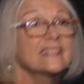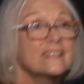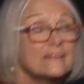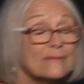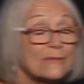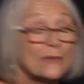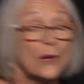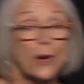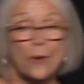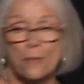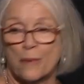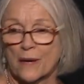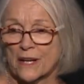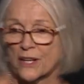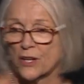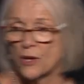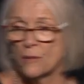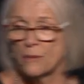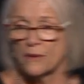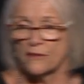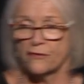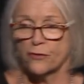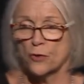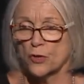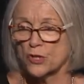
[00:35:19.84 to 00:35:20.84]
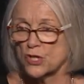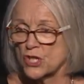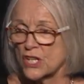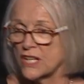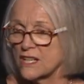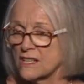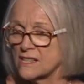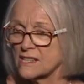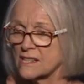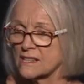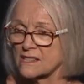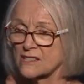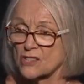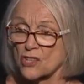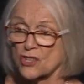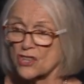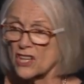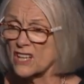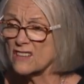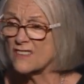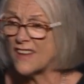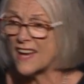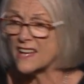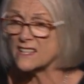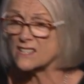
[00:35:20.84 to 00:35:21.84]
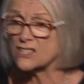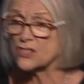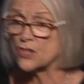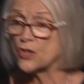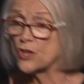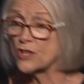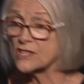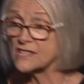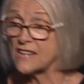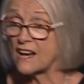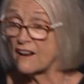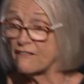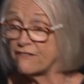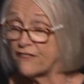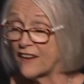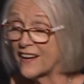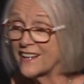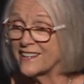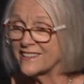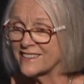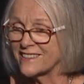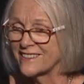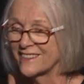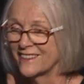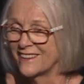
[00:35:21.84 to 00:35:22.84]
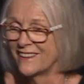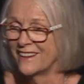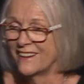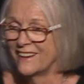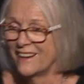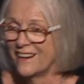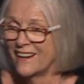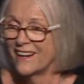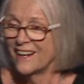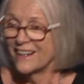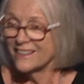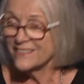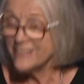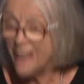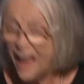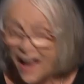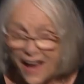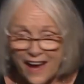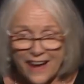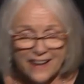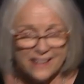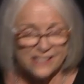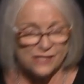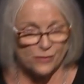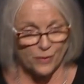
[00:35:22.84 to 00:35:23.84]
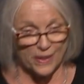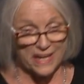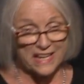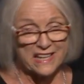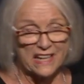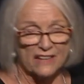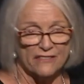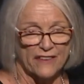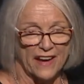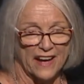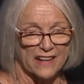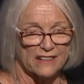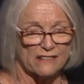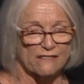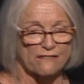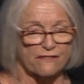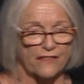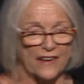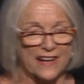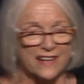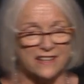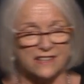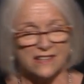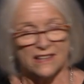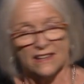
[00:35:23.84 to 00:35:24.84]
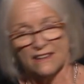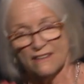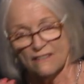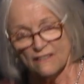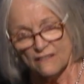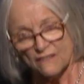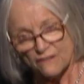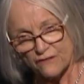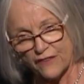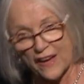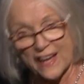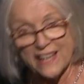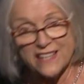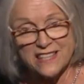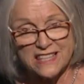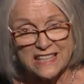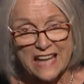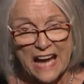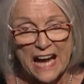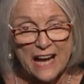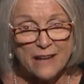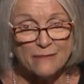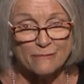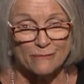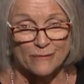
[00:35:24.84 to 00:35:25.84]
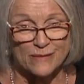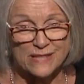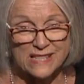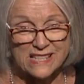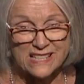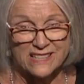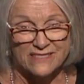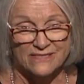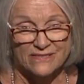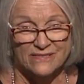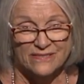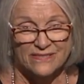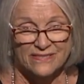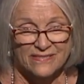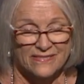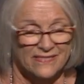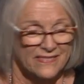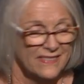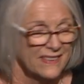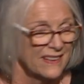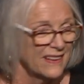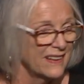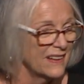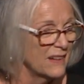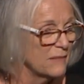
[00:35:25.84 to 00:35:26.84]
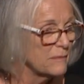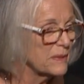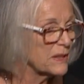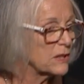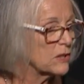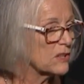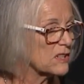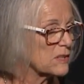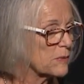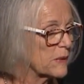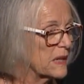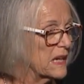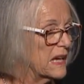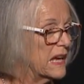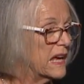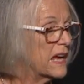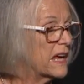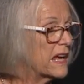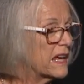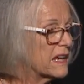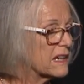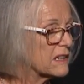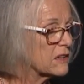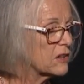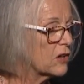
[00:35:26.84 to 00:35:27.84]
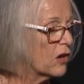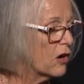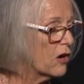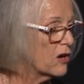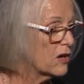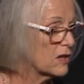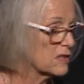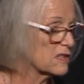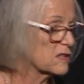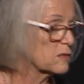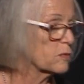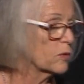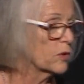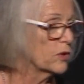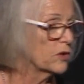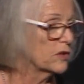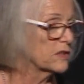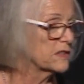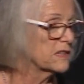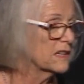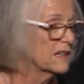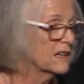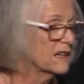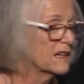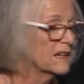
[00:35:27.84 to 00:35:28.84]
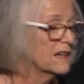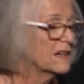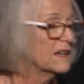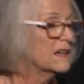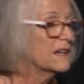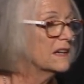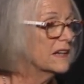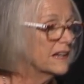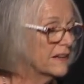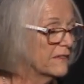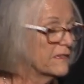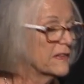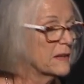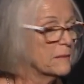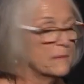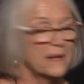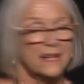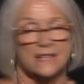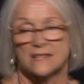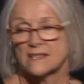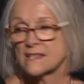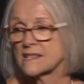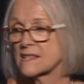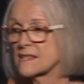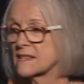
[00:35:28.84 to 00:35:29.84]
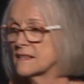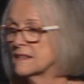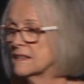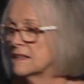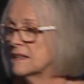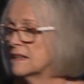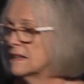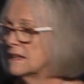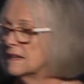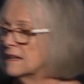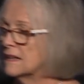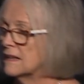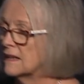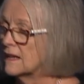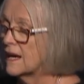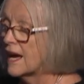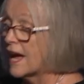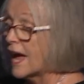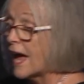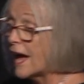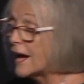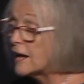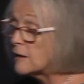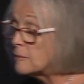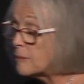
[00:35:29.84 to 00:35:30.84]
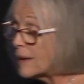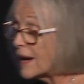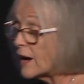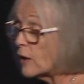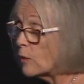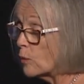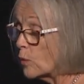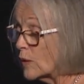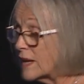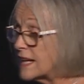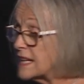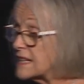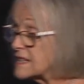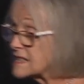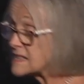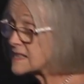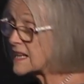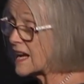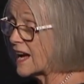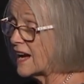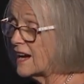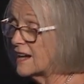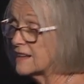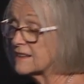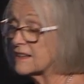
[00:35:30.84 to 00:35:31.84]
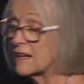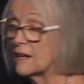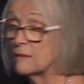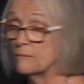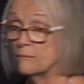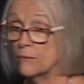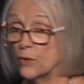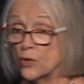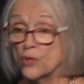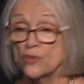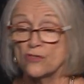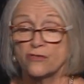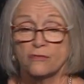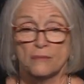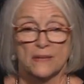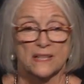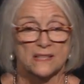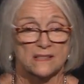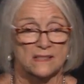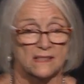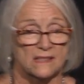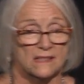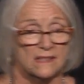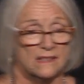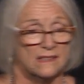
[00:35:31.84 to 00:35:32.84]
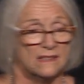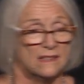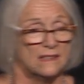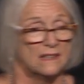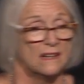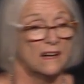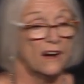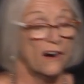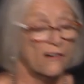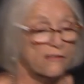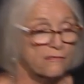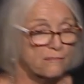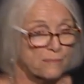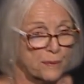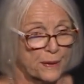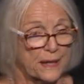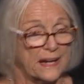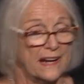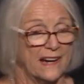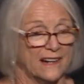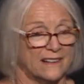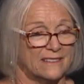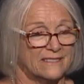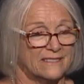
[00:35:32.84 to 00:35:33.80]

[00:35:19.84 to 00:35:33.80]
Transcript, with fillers: We'll bring you before Jesus. Do you think that stirs our faith? Yeah, as we give out in faith, faith comes because we hear God's word in the midst. How about we start a movement of prayer?